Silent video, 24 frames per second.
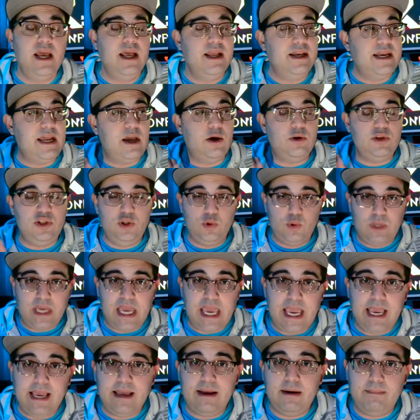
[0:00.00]
Now, you
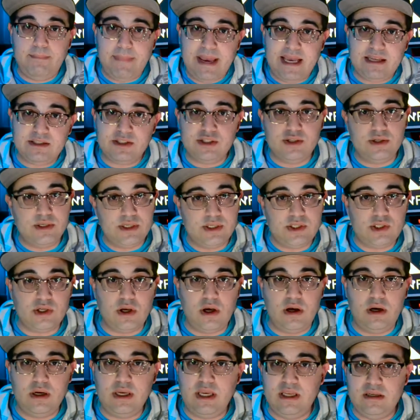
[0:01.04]
can master a
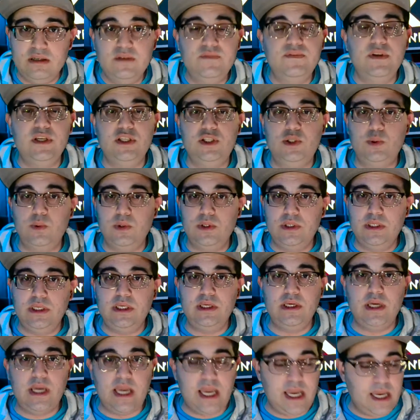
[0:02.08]
song
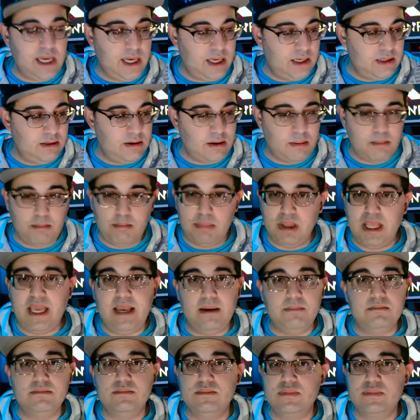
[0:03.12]
individually and blam,